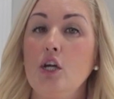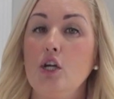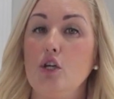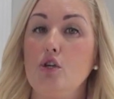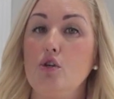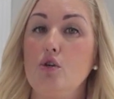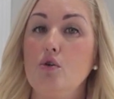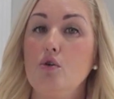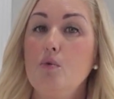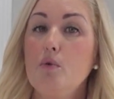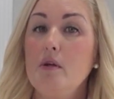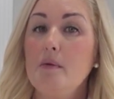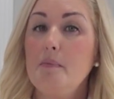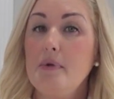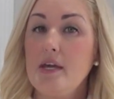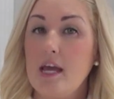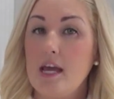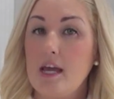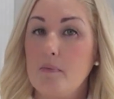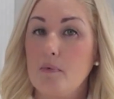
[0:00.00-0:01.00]
You would
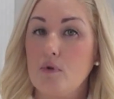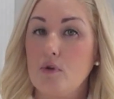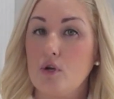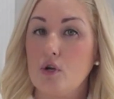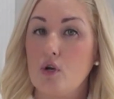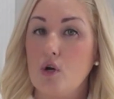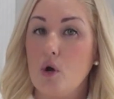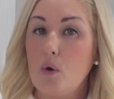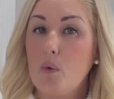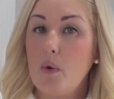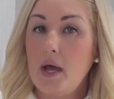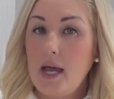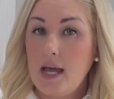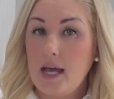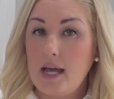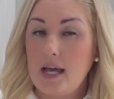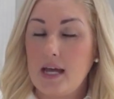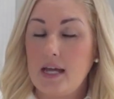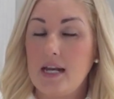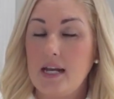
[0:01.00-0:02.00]
be able to go
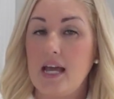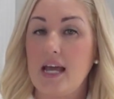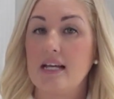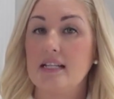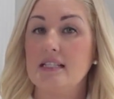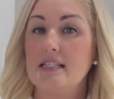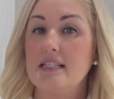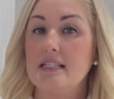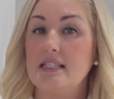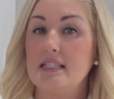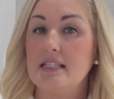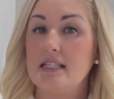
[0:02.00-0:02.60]
ahead and